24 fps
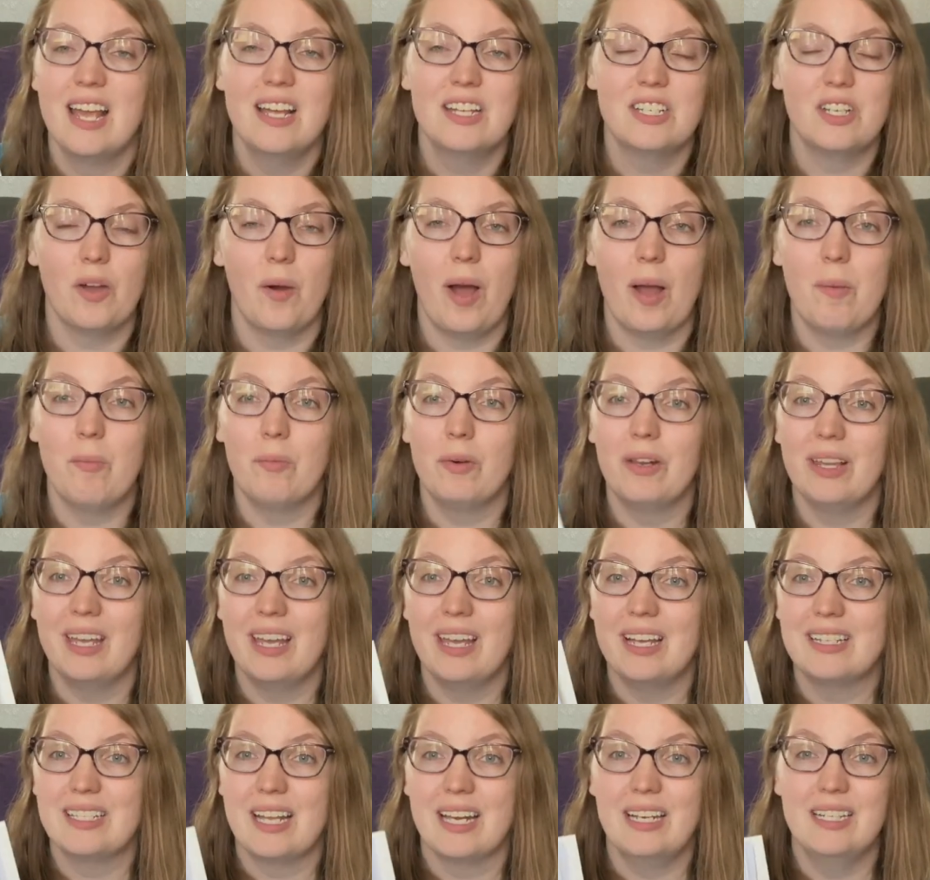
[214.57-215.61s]
So I'm really
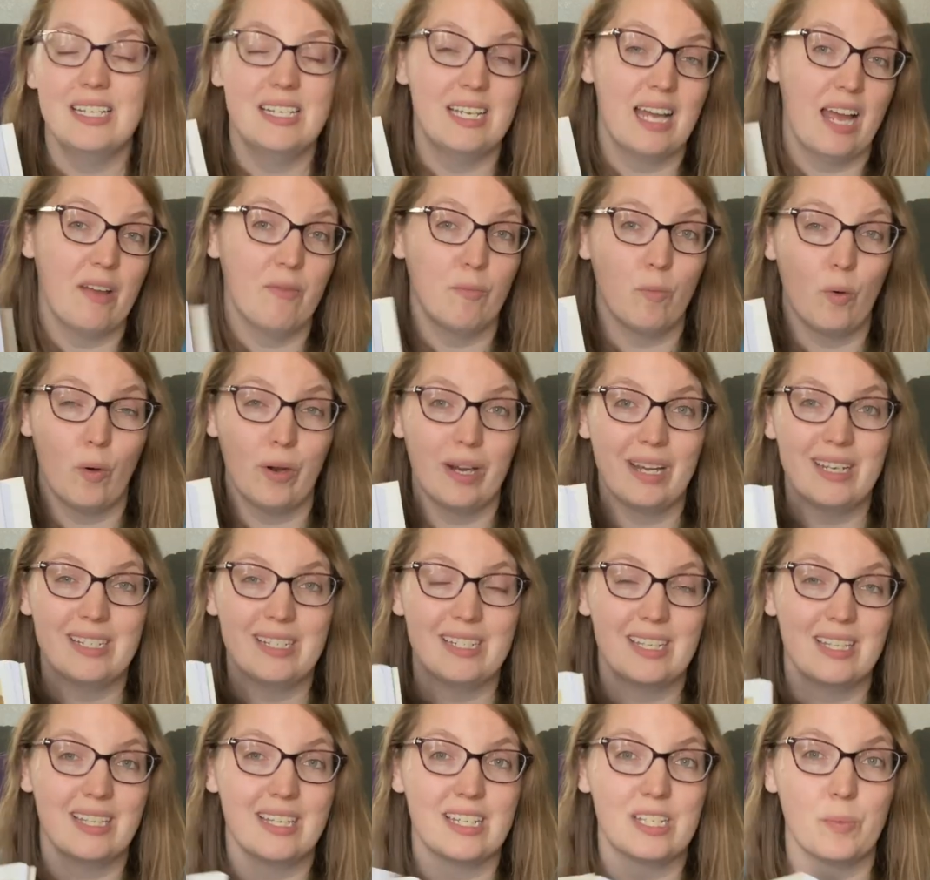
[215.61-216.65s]
excited to dive more
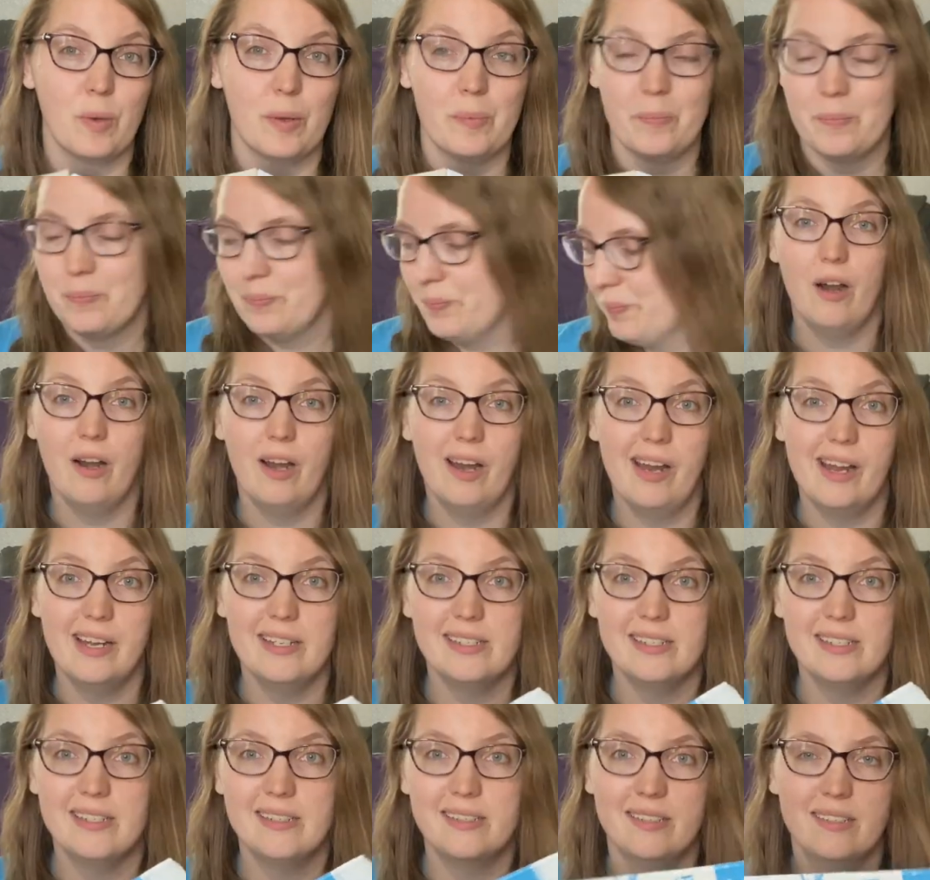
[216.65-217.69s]
into this one. All right,
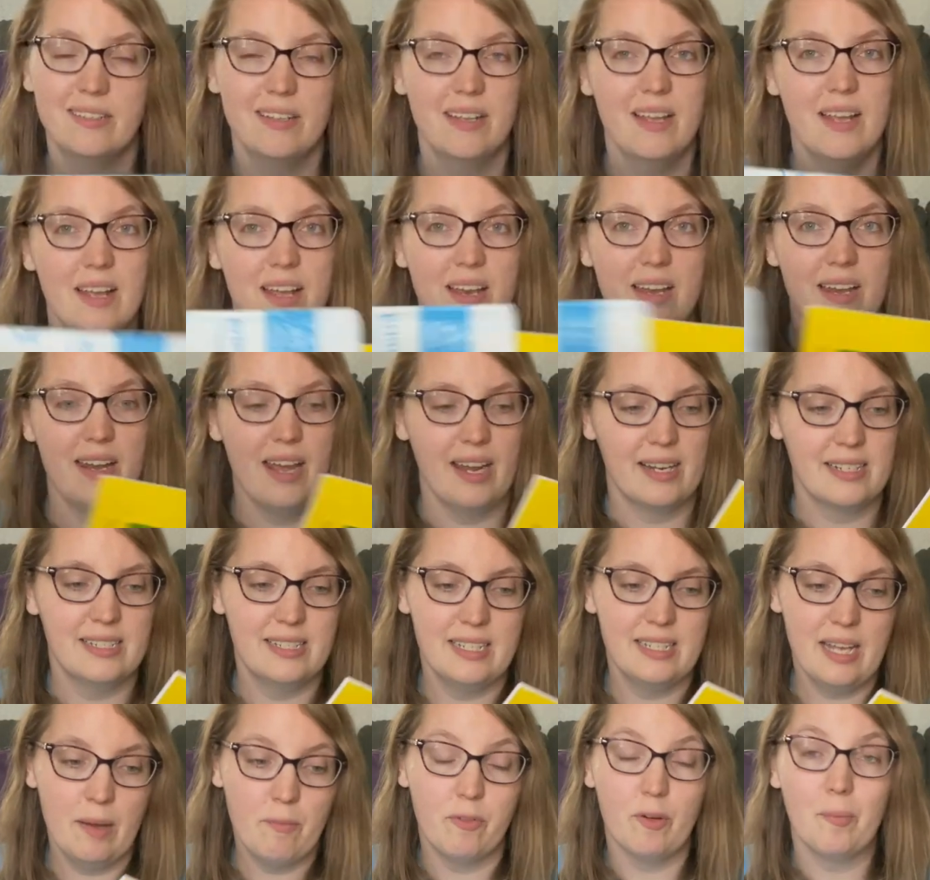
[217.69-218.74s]

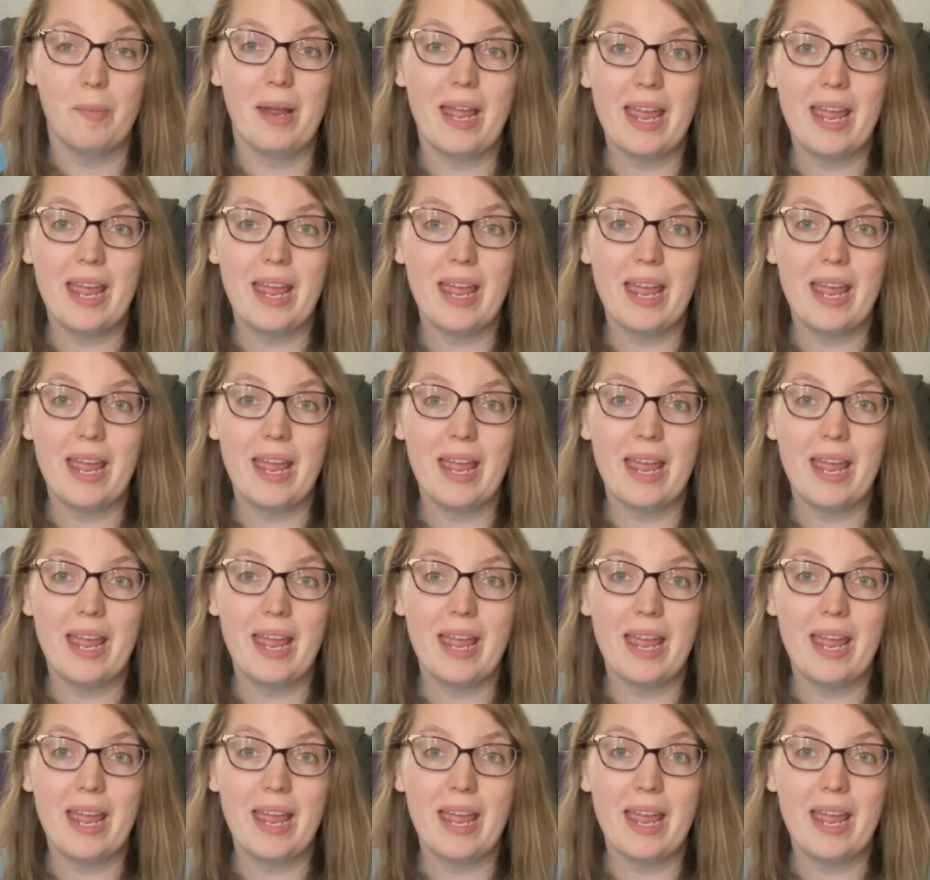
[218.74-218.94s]
next up from